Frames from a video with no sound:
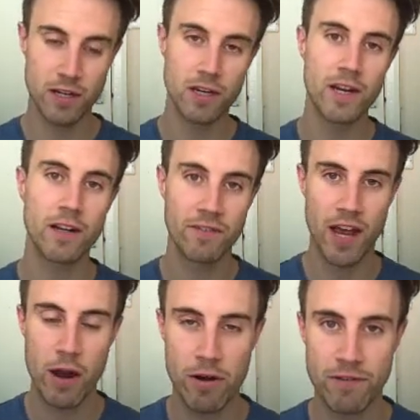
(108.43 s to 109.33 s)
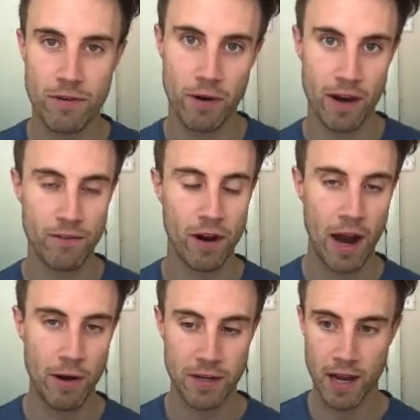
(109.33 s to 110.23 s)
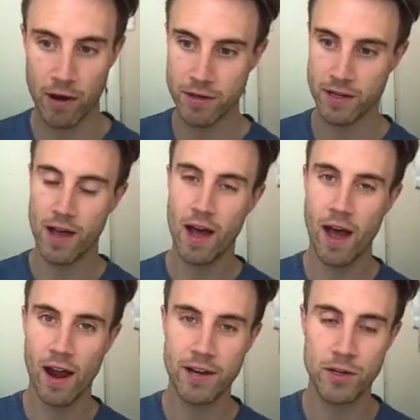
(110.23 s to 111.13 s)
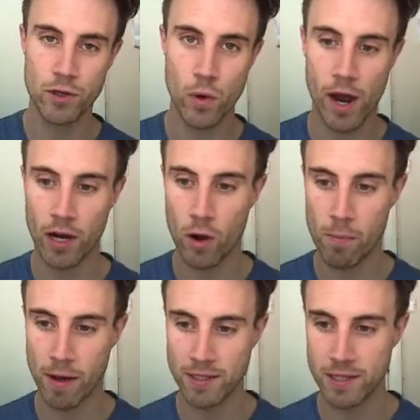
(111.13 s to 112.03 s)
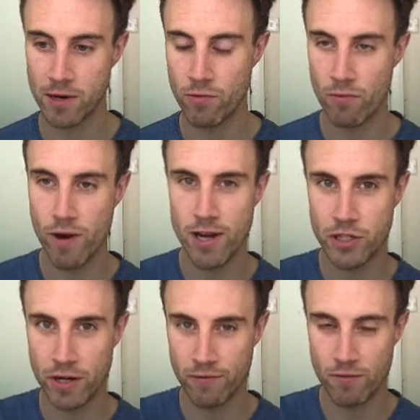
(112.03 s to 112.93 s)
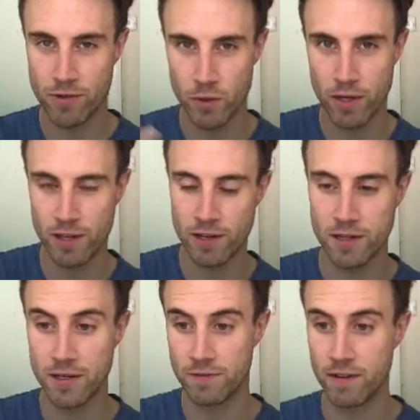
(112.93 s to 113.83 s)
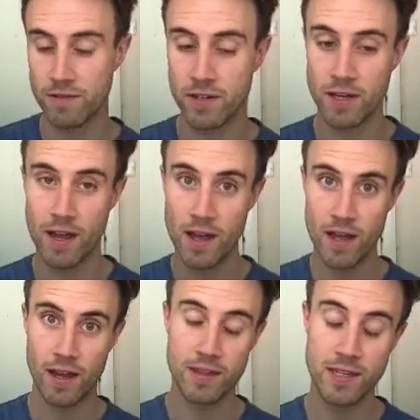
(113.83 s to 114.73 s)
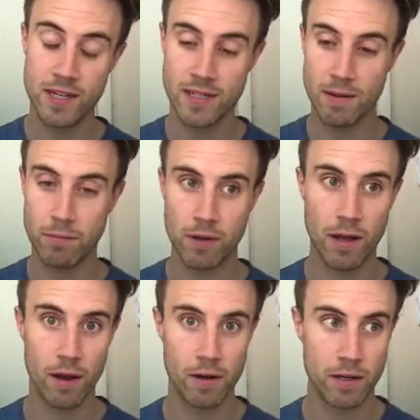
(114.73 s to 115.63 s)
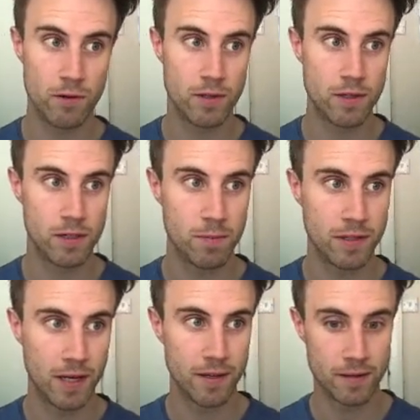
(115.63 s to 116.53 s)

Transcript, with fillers: it, will vary for, for character character I like to use quite a low opacity ranging from between 30 and 50 in this example I'm going to use 30%